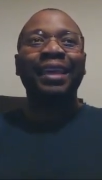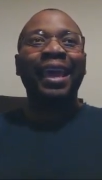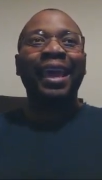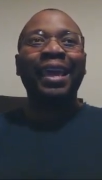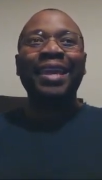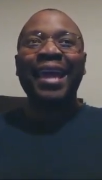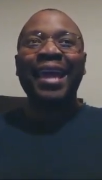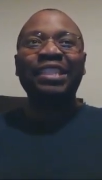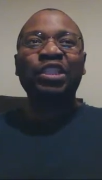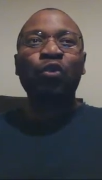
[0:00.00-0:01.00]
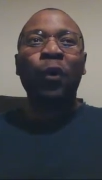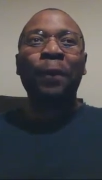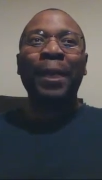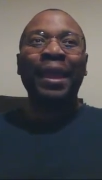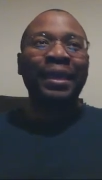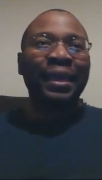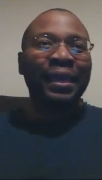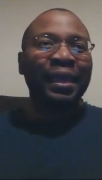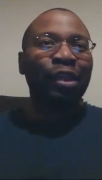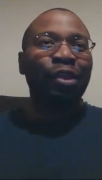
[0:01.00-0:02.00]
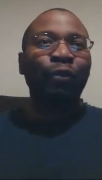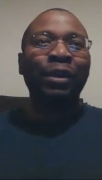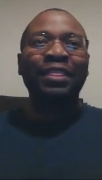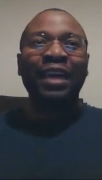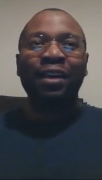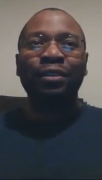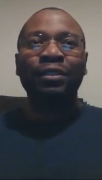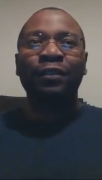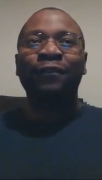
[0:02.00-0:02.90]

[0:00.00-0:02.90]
Yes, you are making $3,000, $5,000,